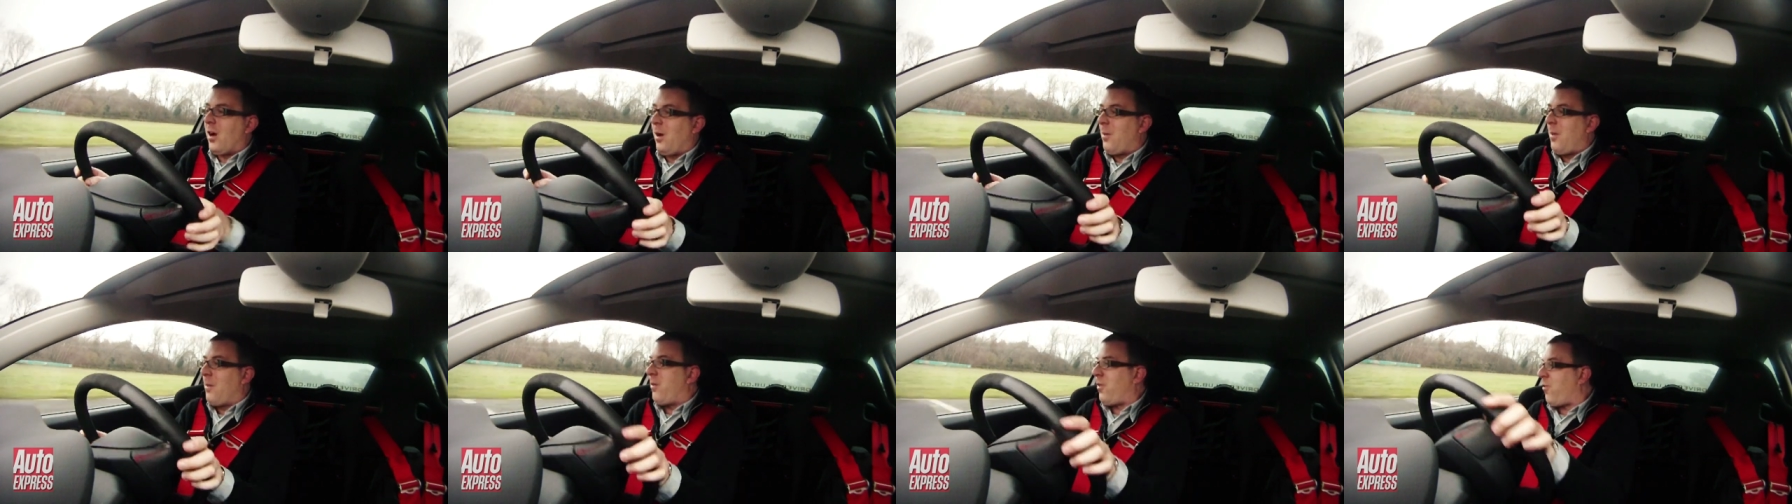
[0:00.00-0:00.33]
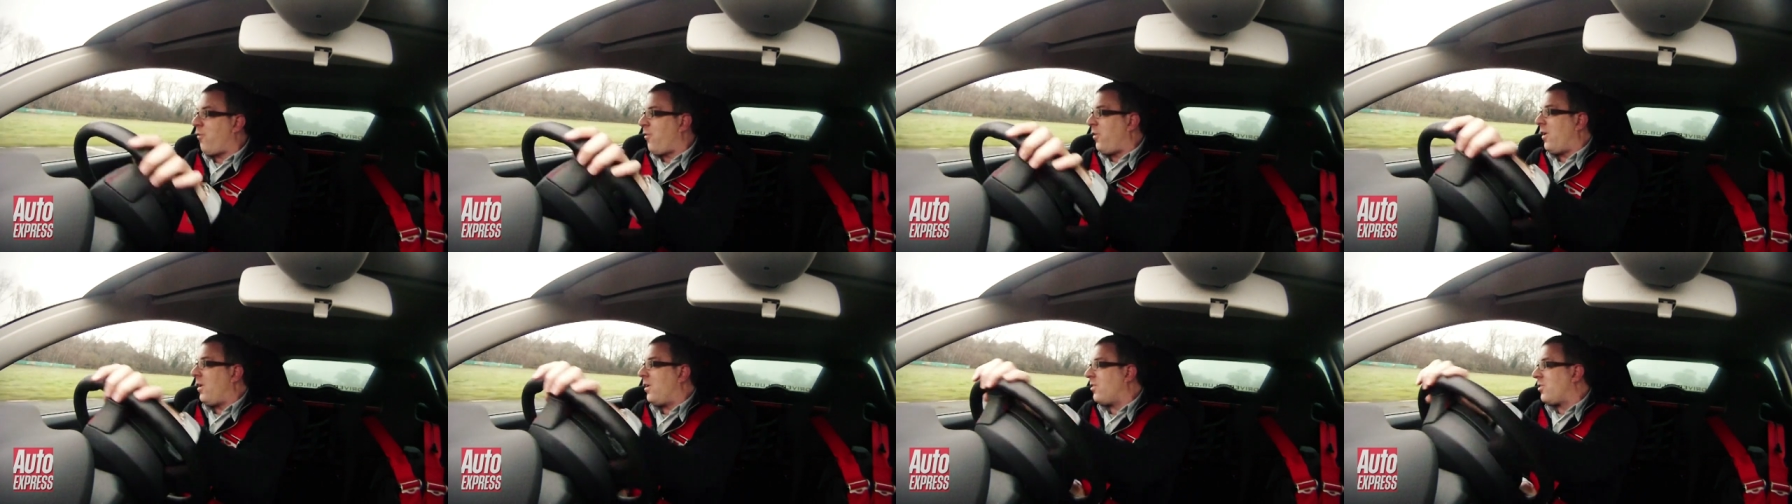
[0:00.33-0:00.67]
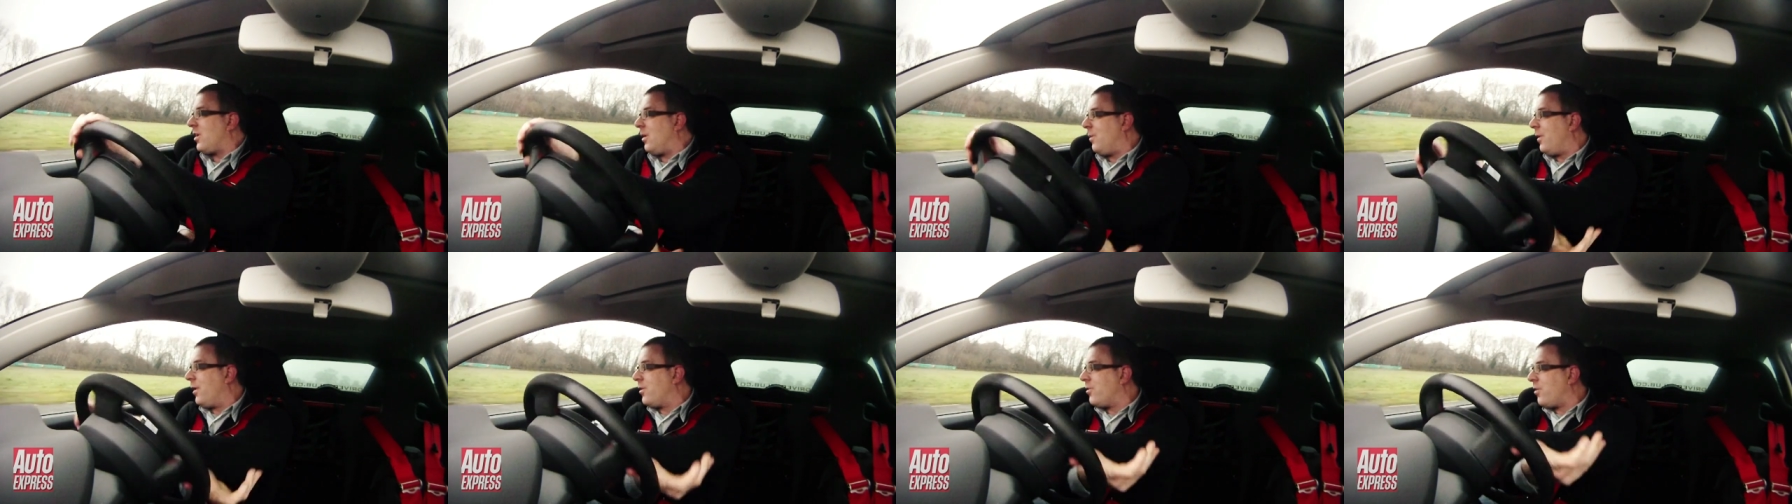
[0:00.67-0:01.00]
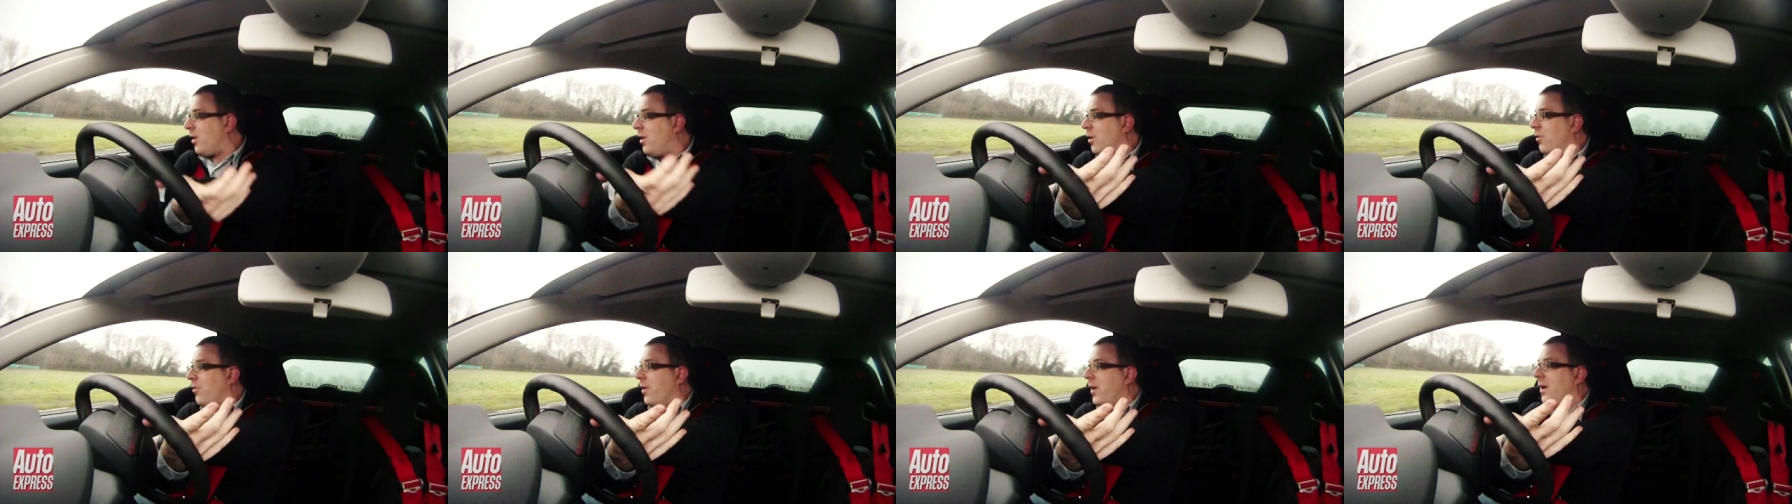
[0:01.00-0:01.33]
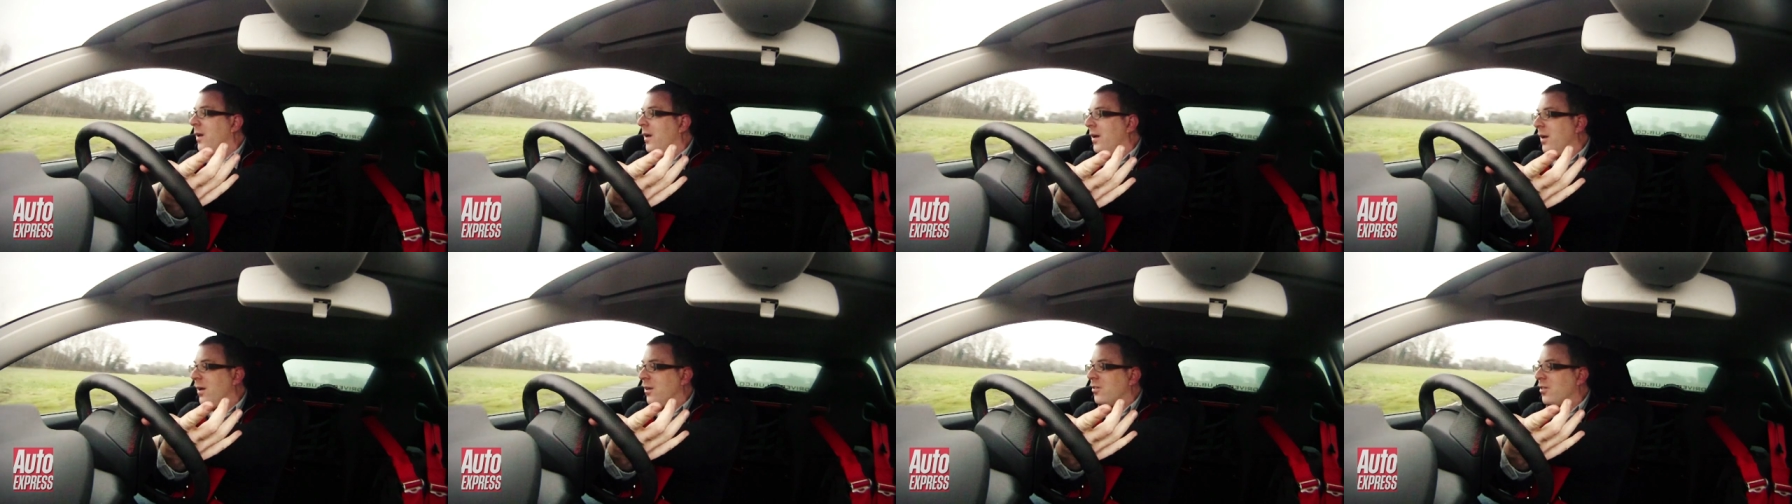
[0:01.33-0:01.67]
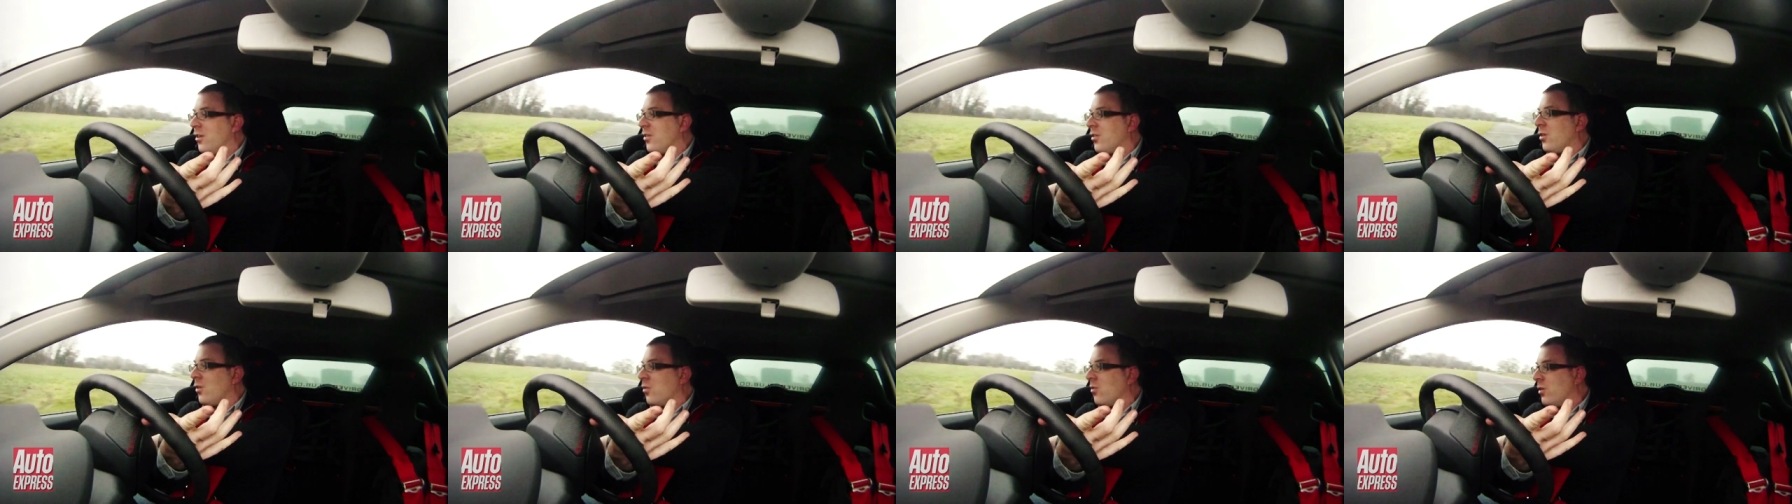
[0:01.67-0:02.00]
I remember the first time I drove it, it's
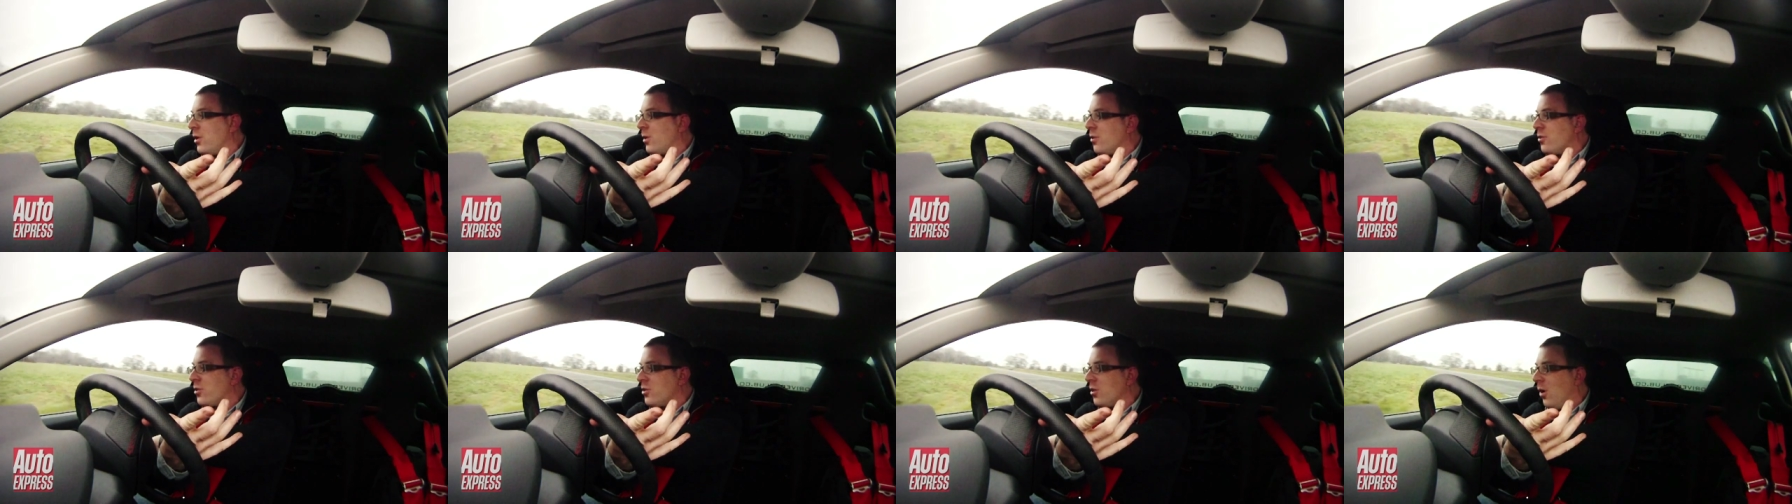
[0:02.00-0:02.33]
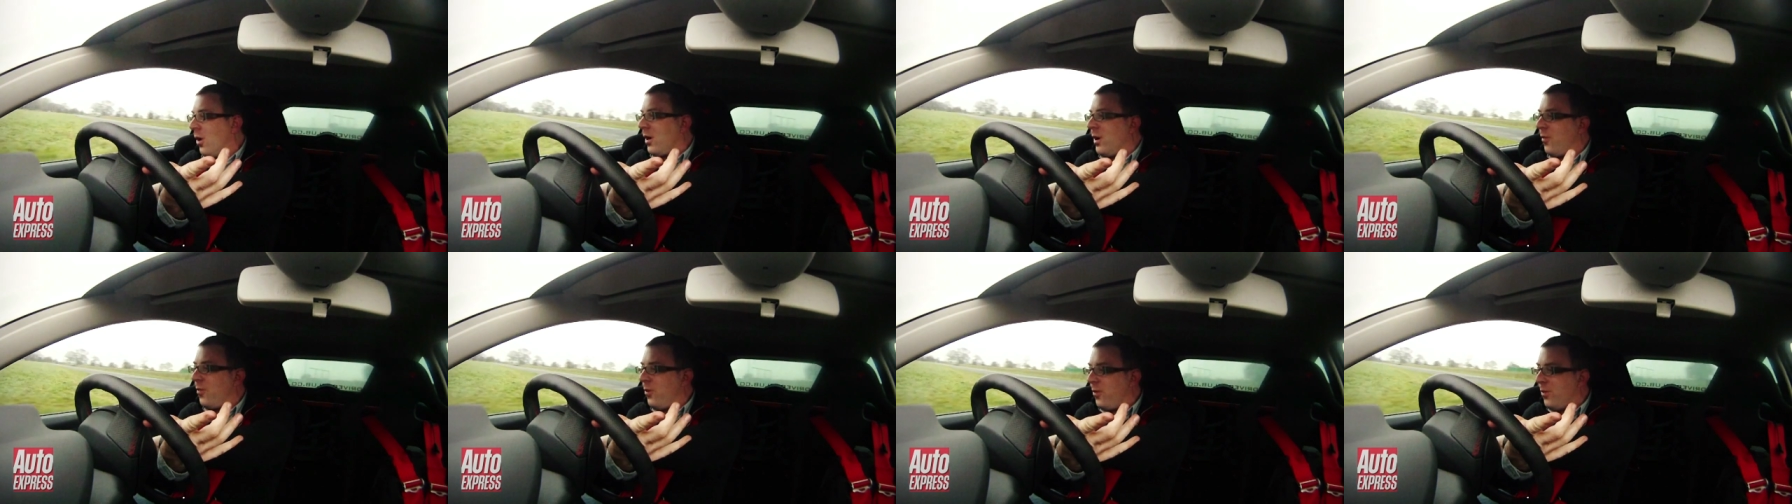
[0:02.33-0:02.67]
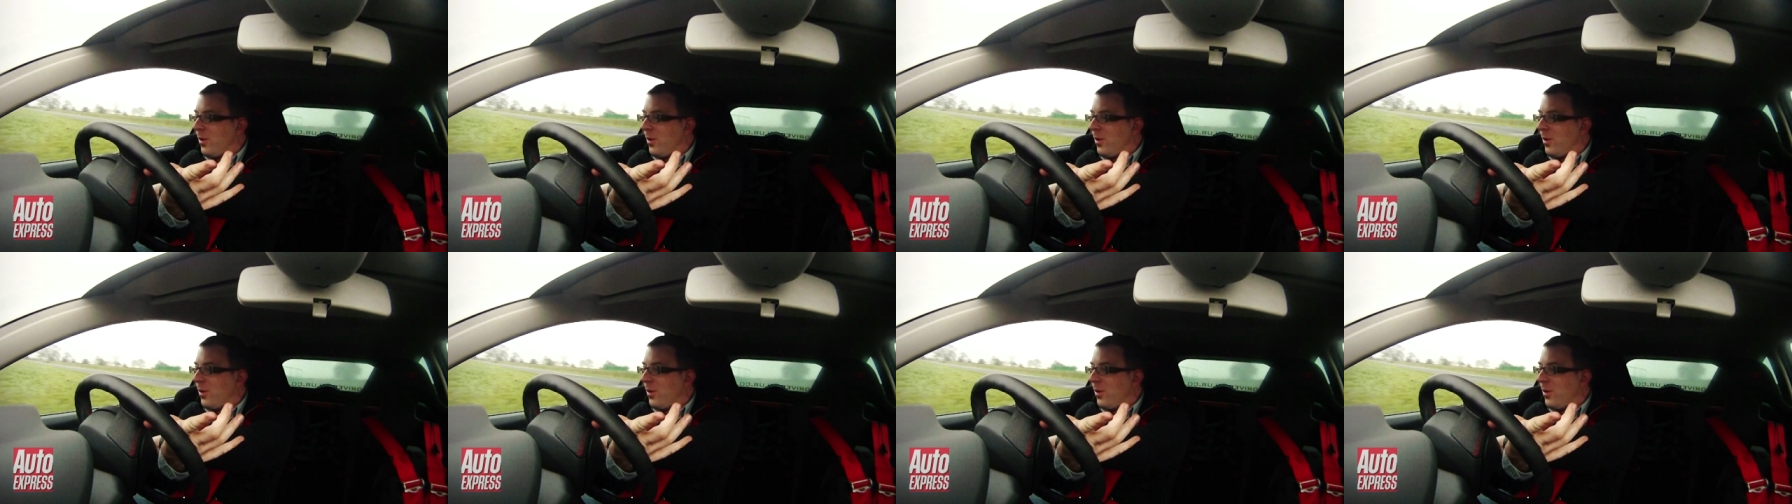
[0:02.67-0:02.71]
just a real shock.